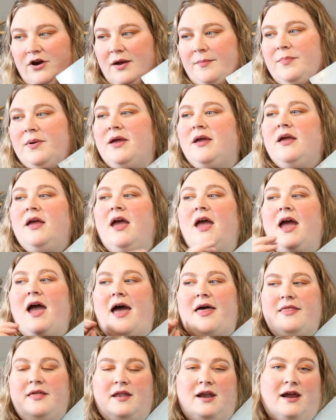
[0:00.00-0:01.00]
grip
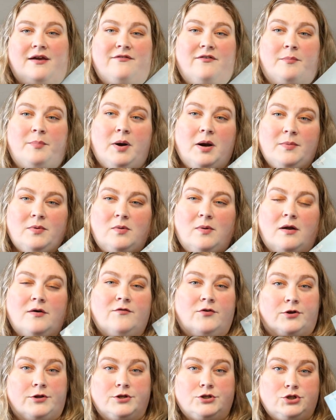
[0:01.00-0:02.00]
and then I have a purple
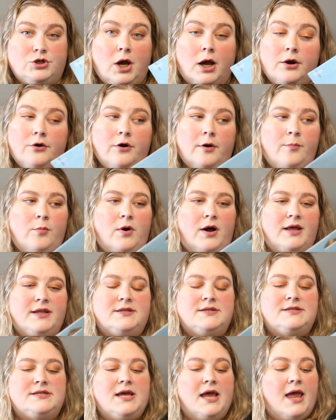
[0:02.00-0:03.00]
one for the strong grip
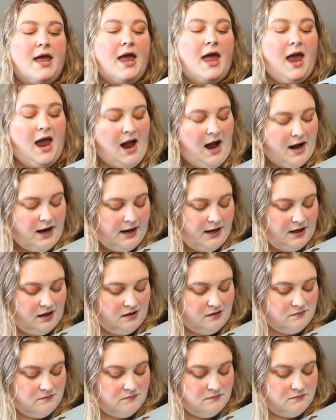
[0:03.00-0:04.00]
ones.
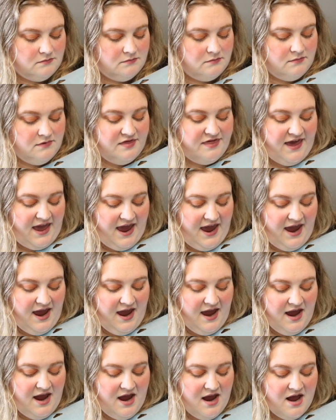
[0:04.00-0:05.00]
Um,
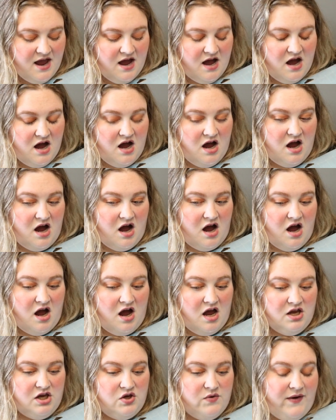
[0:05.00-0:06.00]
they
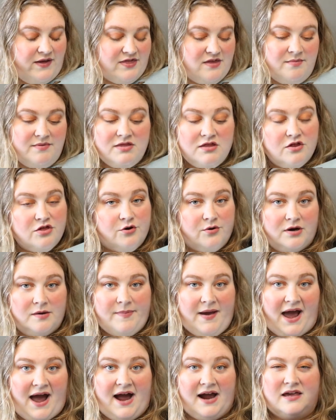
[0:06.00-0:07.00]
you get them in the three
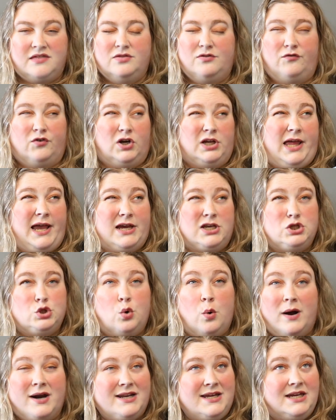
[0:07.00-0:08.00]
pack for like
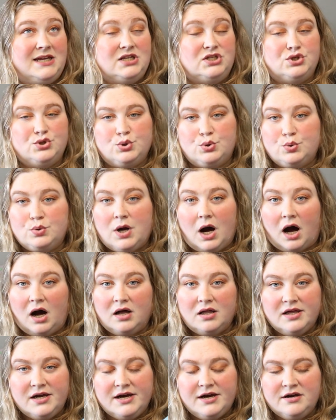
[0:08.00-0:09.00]

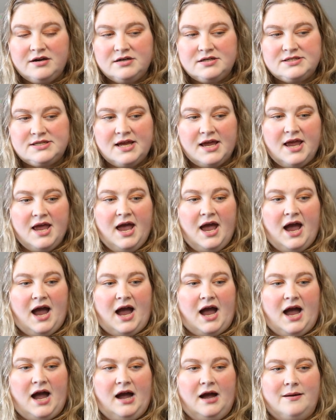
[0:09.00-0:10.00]

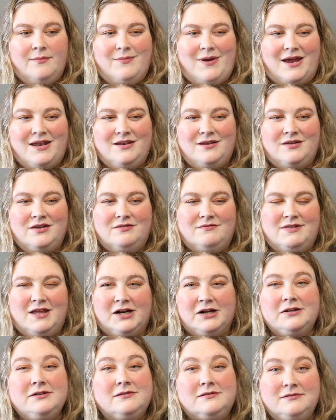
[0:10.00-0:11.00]
$22 um, and
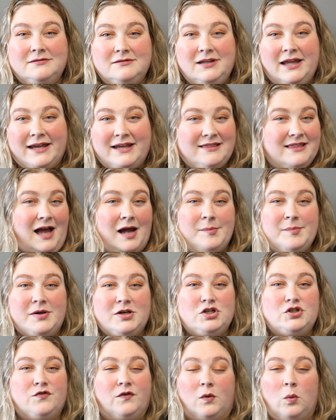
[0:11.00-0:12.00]
they're like that
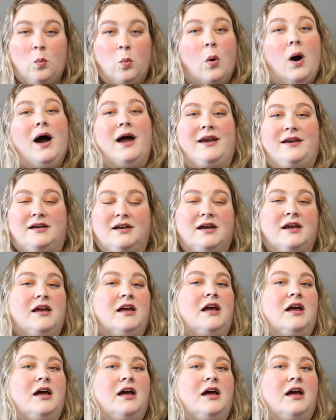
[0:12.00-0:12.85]
much for one